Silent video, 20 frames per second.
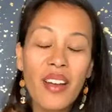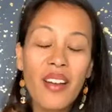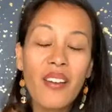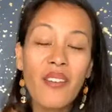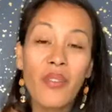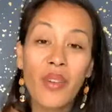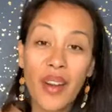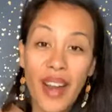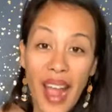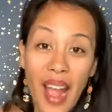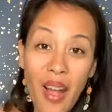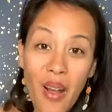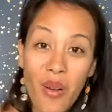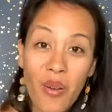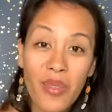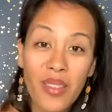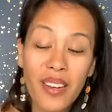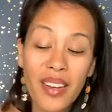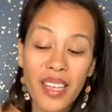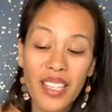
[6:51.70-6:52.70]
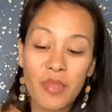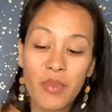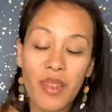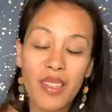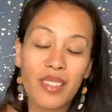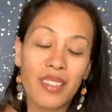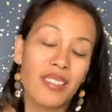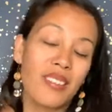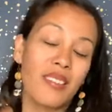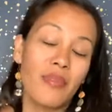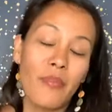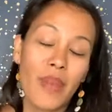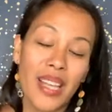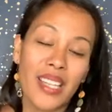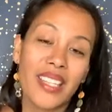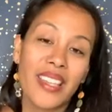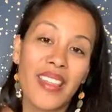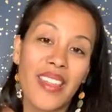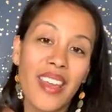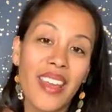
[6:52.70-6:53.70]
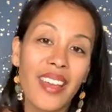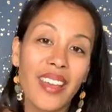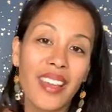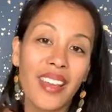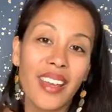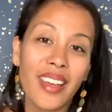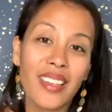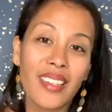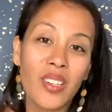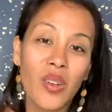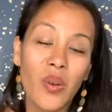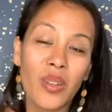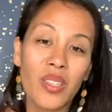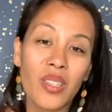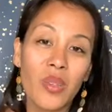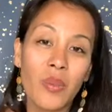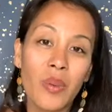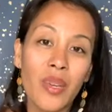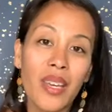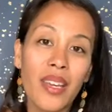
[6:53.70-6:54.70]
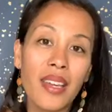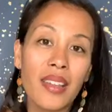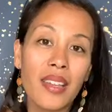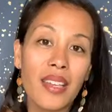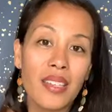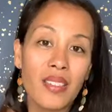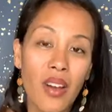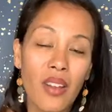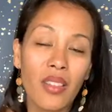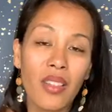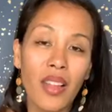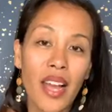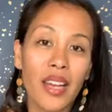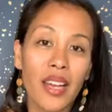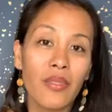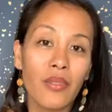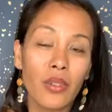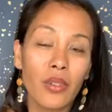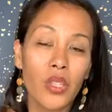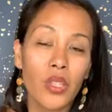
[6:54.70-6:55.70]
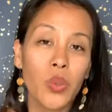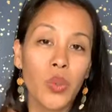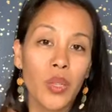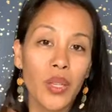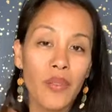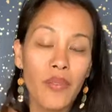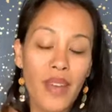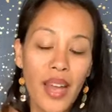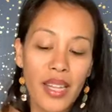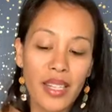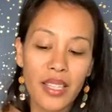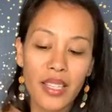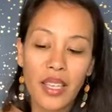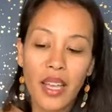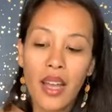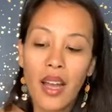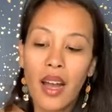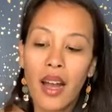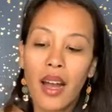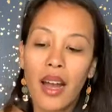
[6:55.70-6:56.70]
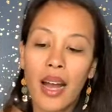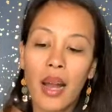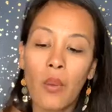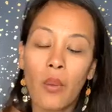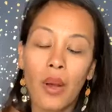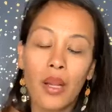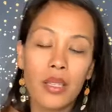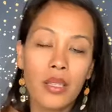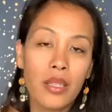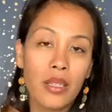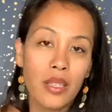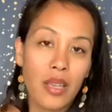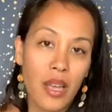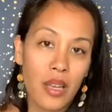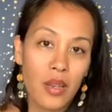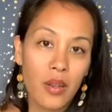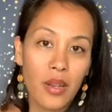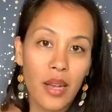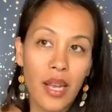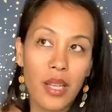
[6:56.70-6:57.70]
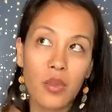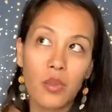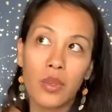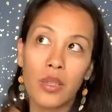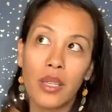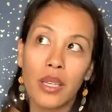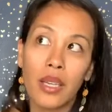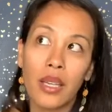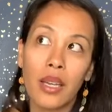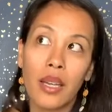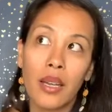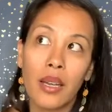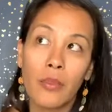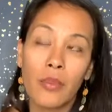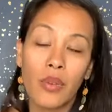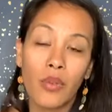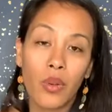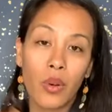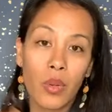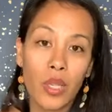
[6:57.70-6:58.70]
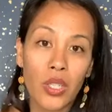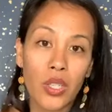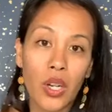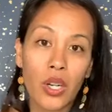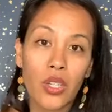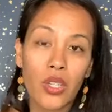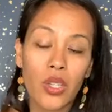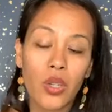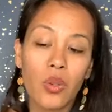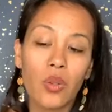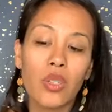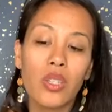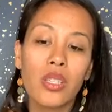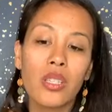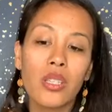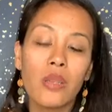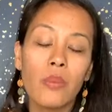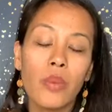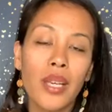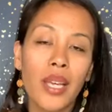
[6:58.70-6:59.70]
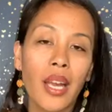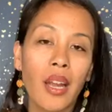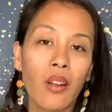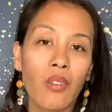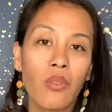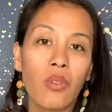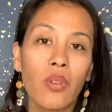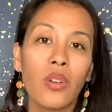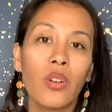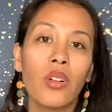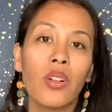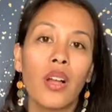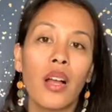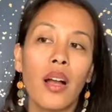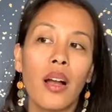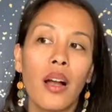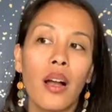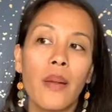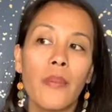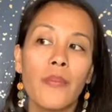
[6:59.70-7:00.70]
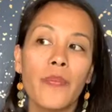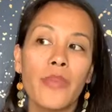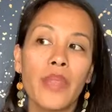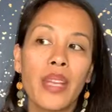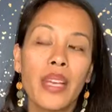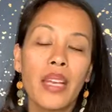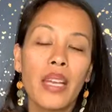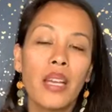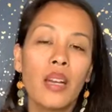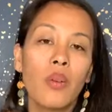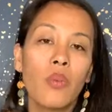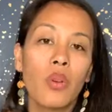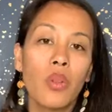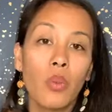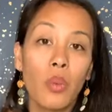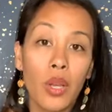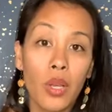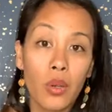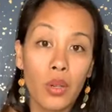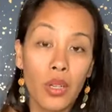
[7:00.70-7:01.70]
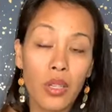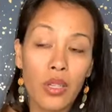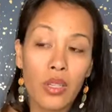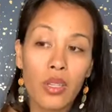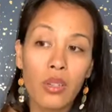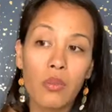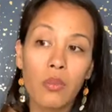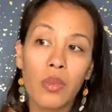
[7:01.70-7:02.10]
For now, the next best thing is going to be these online virtual events. I want to tell you guys really, before we start too, just to be careful with what you consume,